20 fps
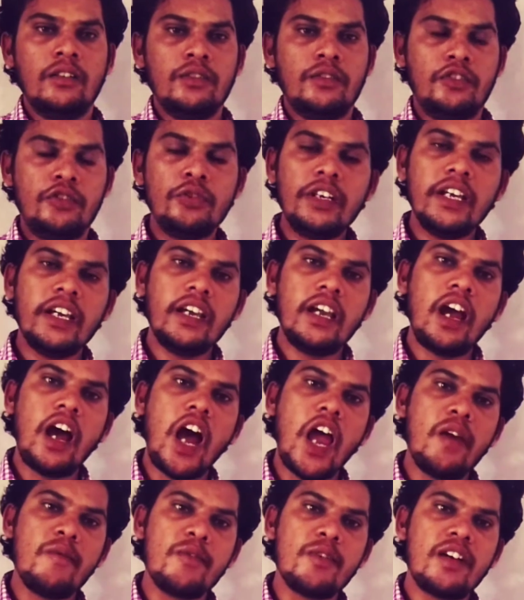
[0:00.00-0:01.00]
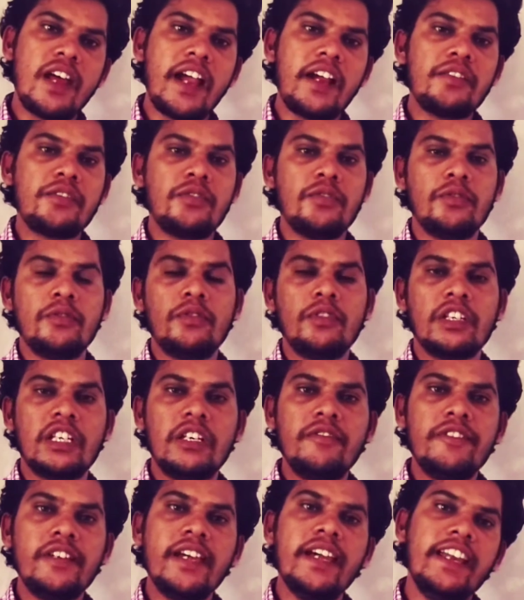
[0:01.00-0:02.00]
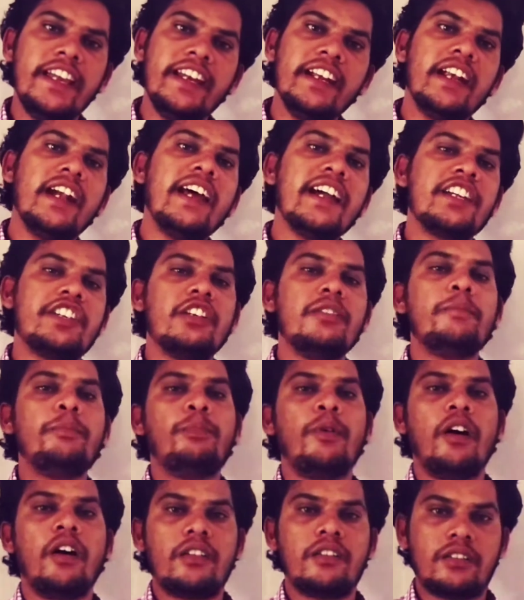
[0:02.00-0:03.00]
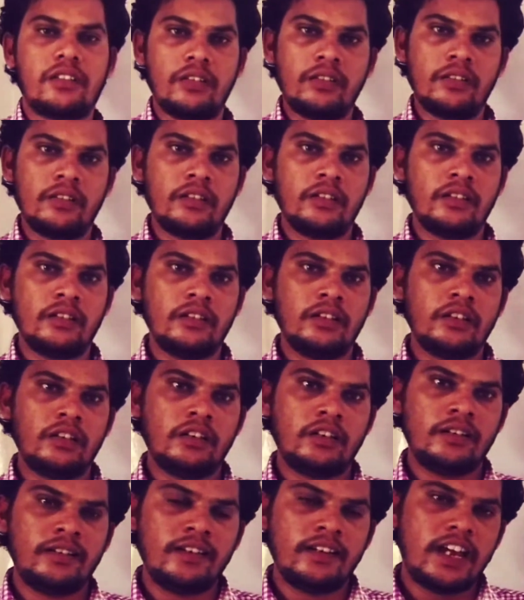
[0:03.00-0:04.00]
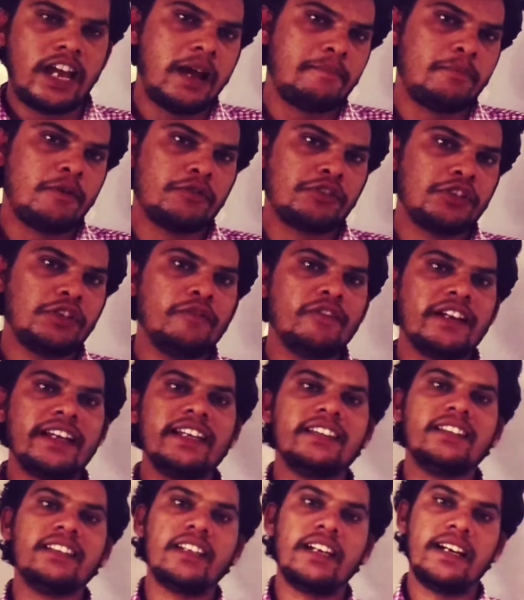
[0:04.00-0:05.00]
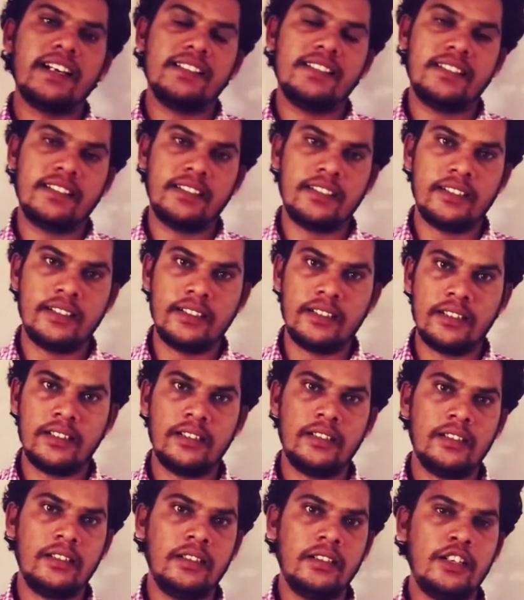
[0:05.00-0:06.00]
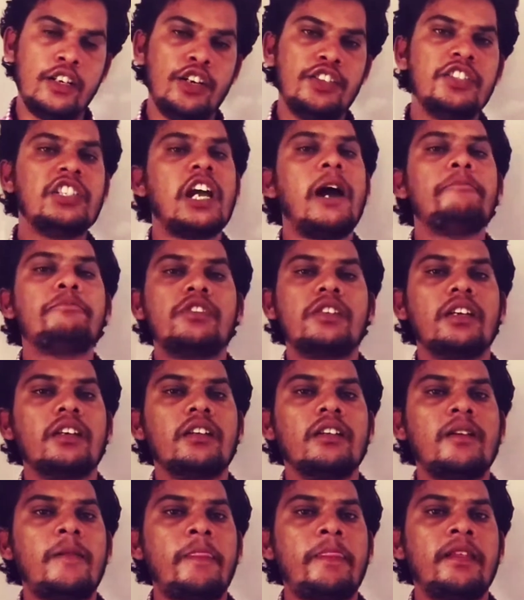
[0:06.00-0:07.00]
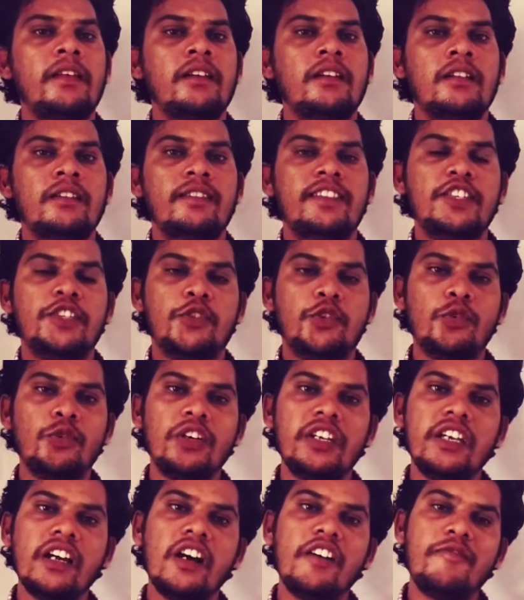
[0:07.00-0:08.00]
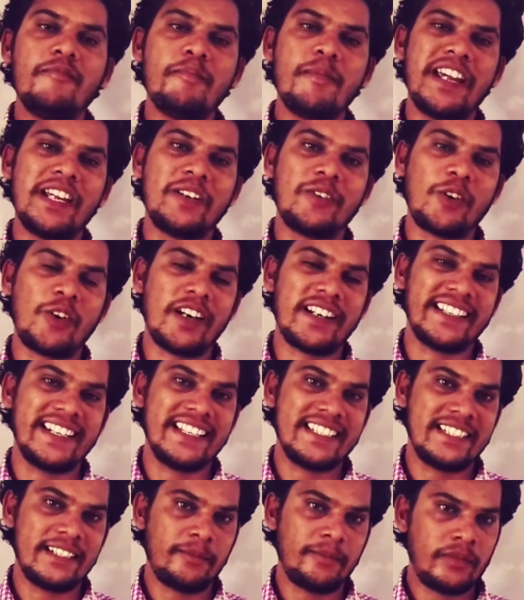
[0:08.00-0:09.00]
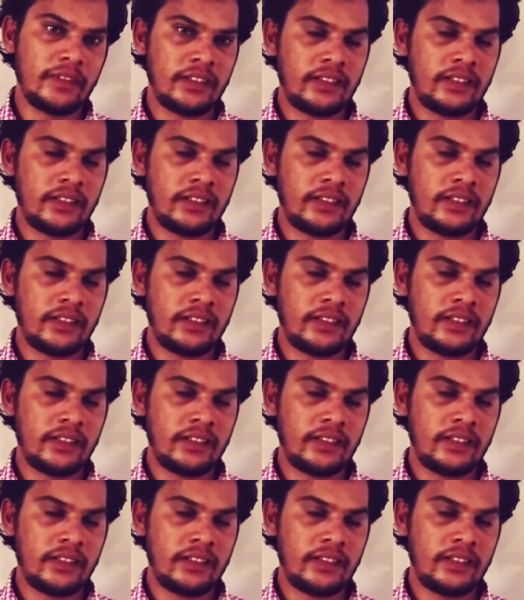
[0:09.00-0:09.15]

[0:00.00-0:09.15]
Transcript: Today I would like to give you an introduction part about your 8th class chapter, the story of microorganism.